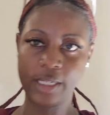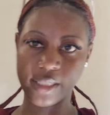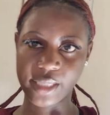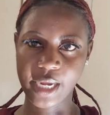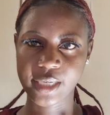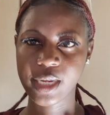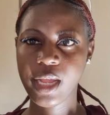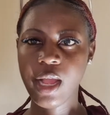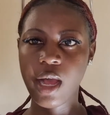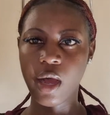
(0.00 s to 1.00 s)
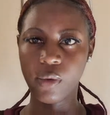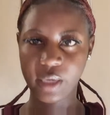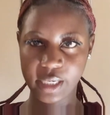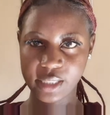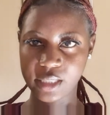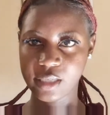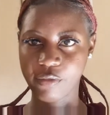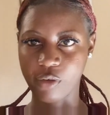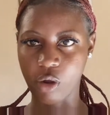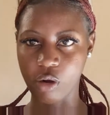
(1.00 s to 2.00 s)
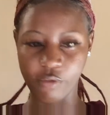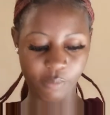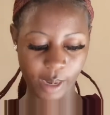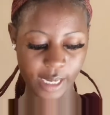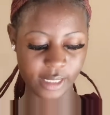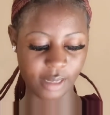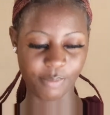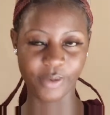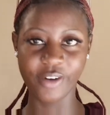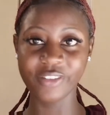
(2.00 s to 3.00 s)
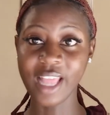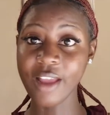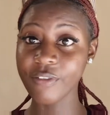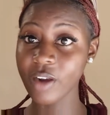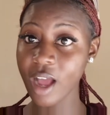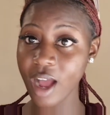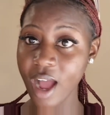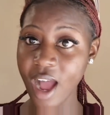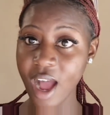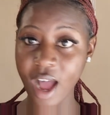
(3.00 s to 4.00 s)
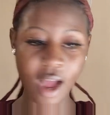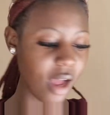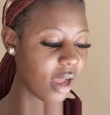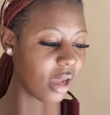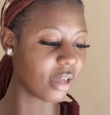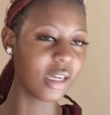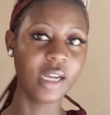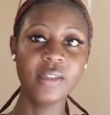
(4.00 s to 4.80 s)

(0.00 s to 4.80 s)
I decide, I will edit a vlog of mine, the birthday vlog.